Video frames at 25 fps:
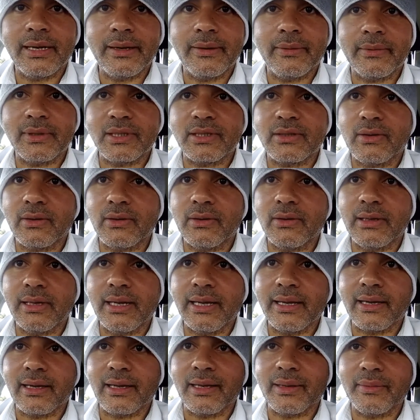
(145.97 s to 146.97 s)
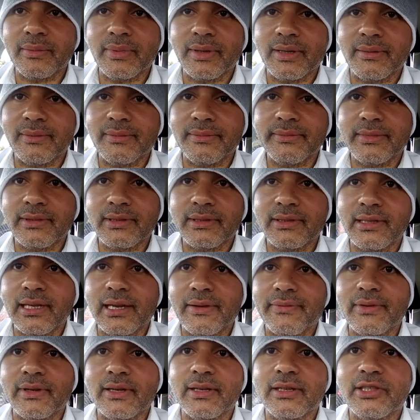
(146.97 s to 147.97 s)
what's going on there, like, but it's
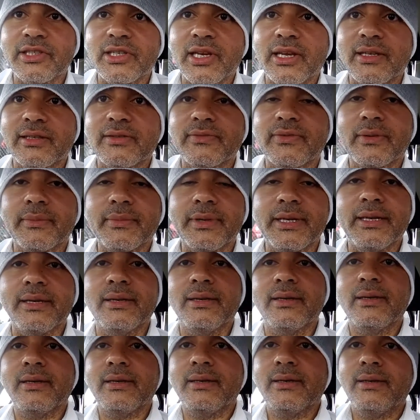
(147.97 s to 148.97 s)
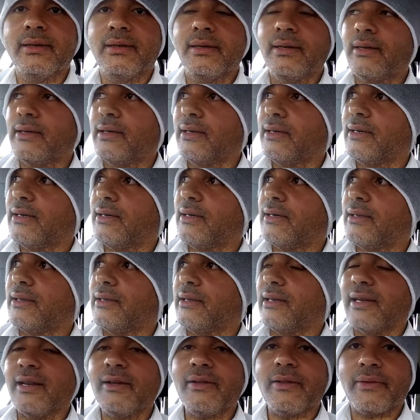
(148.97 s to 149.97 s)
definitely changed for me.
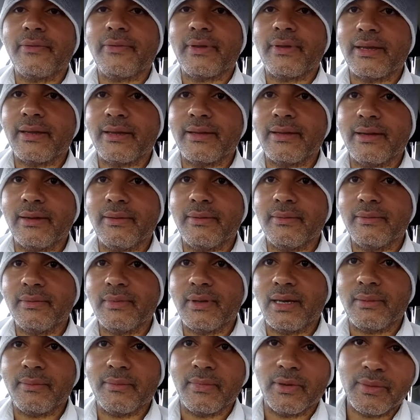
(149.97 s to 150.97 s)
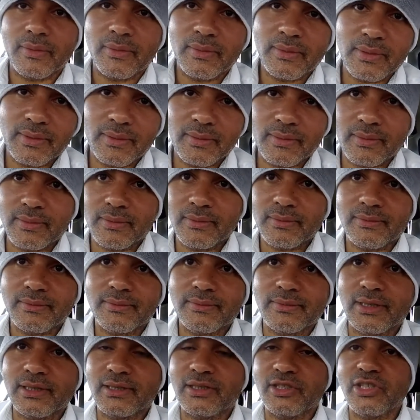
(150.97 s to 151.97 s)
But another thing that, like,
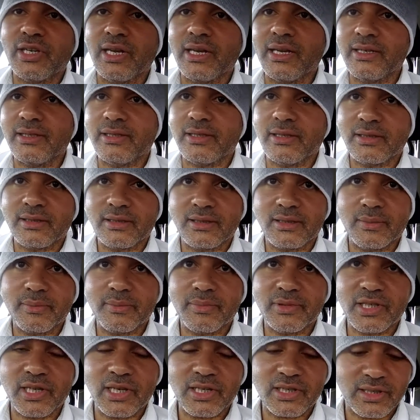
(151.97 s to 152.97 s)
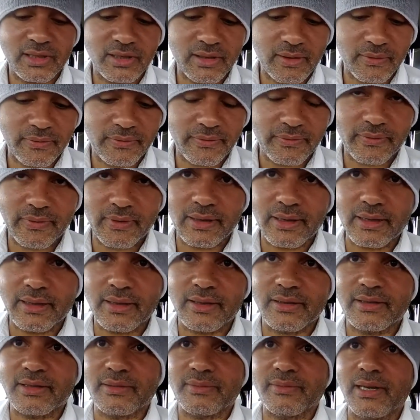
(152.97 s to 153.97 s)
that's changed is the position of,
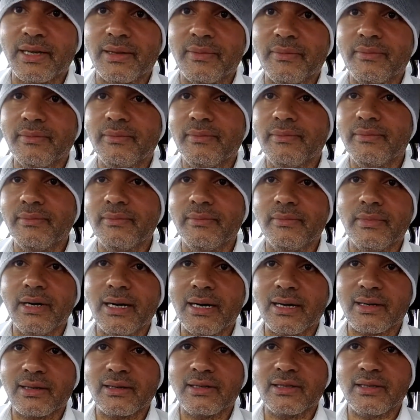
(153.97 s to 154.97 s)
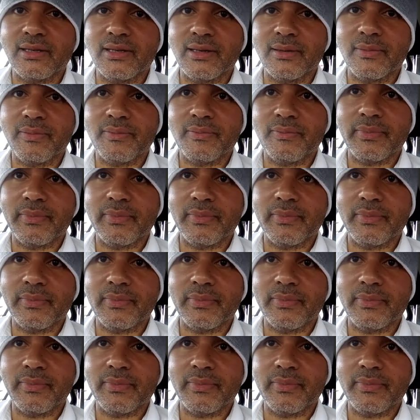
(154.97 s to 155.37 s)
there's like marks that